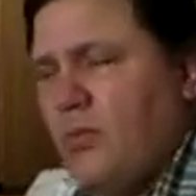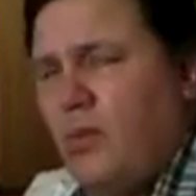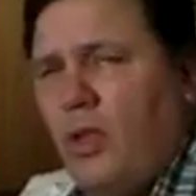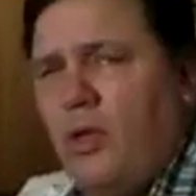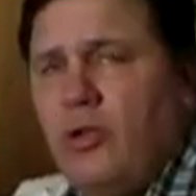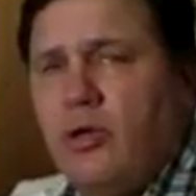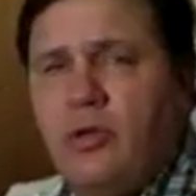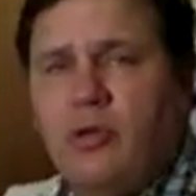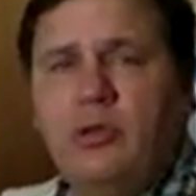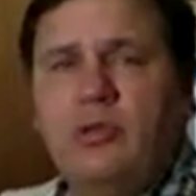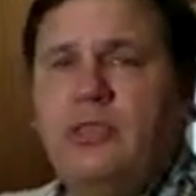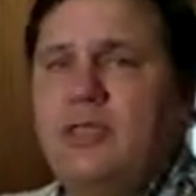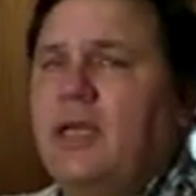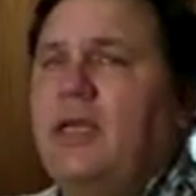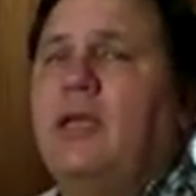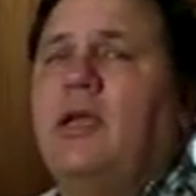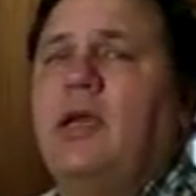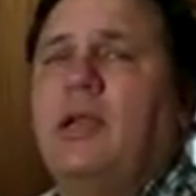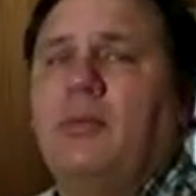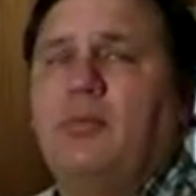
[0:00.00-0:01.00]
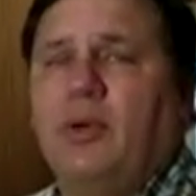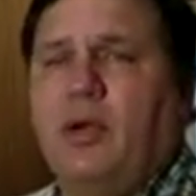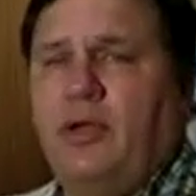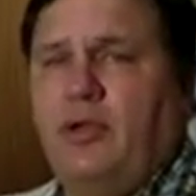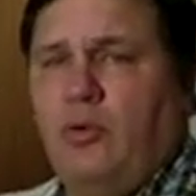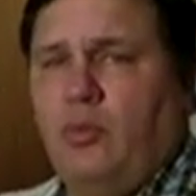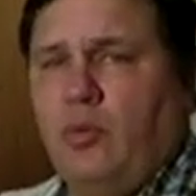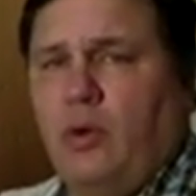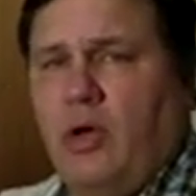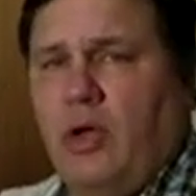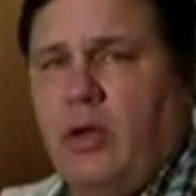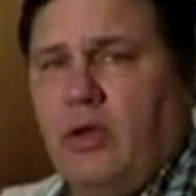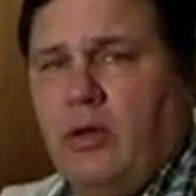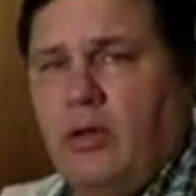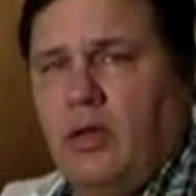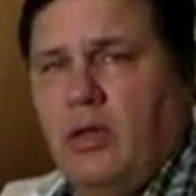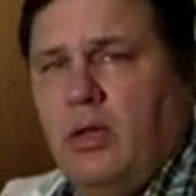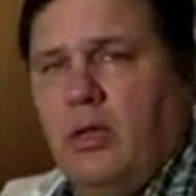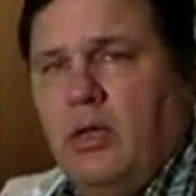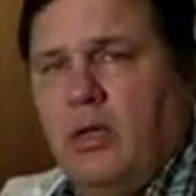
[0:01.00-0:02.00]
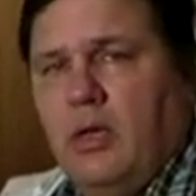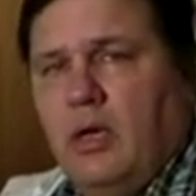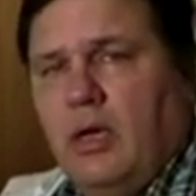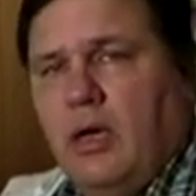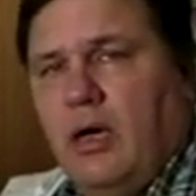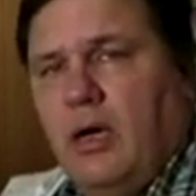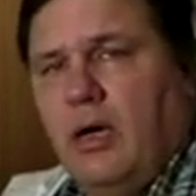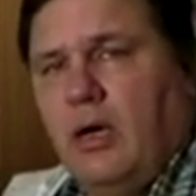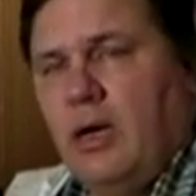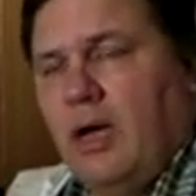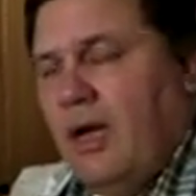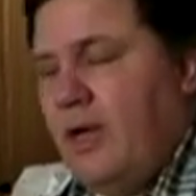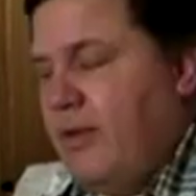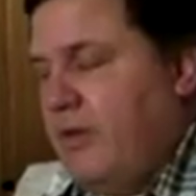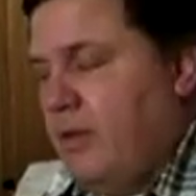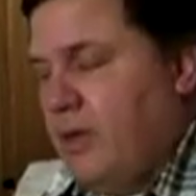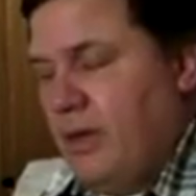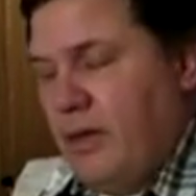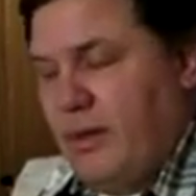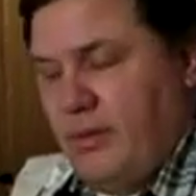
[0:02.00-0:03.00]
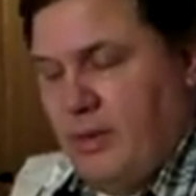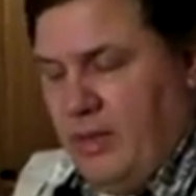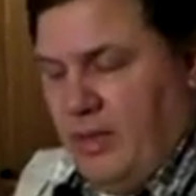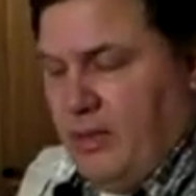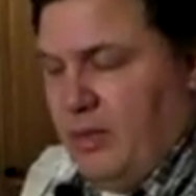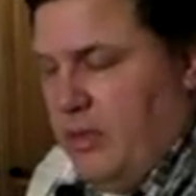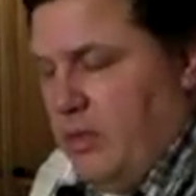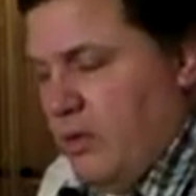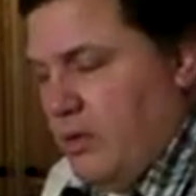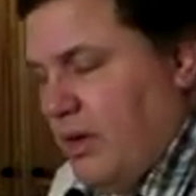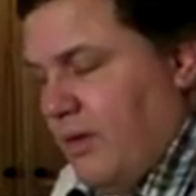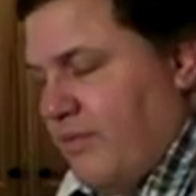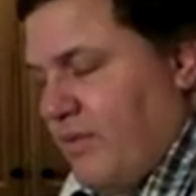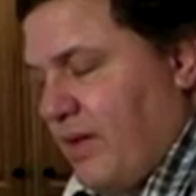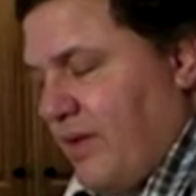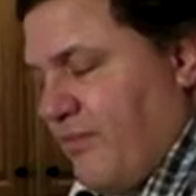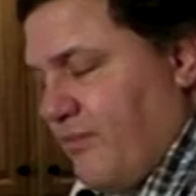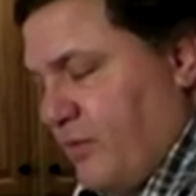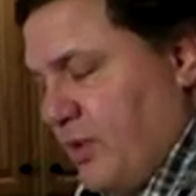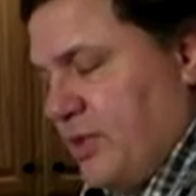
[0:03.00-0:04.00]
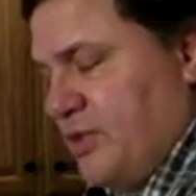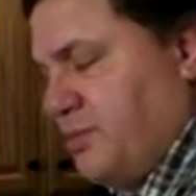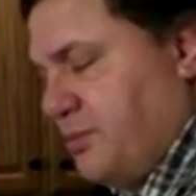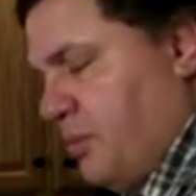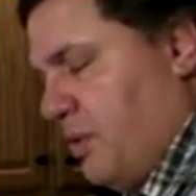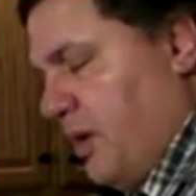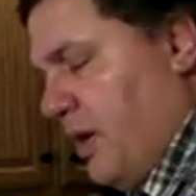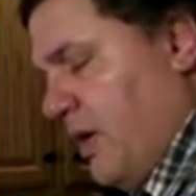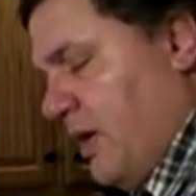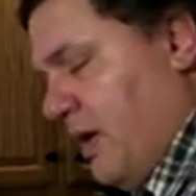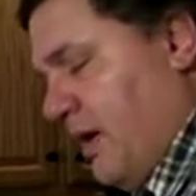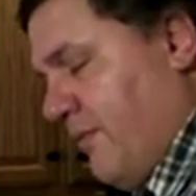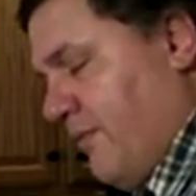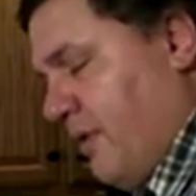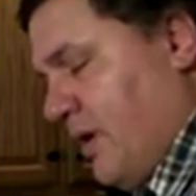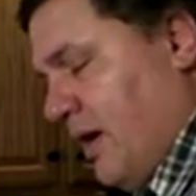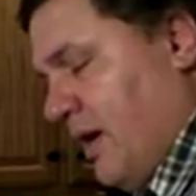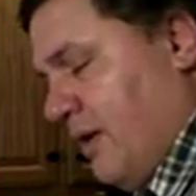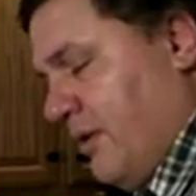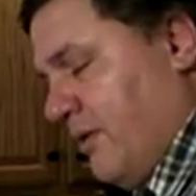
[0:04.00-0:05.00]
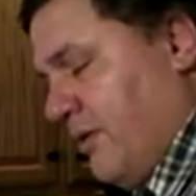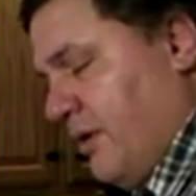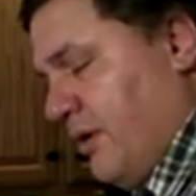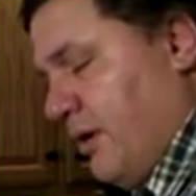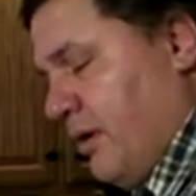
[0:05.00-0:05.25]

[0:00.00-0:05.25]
You can use any kind of bread you want. In here I've got French bread, I've got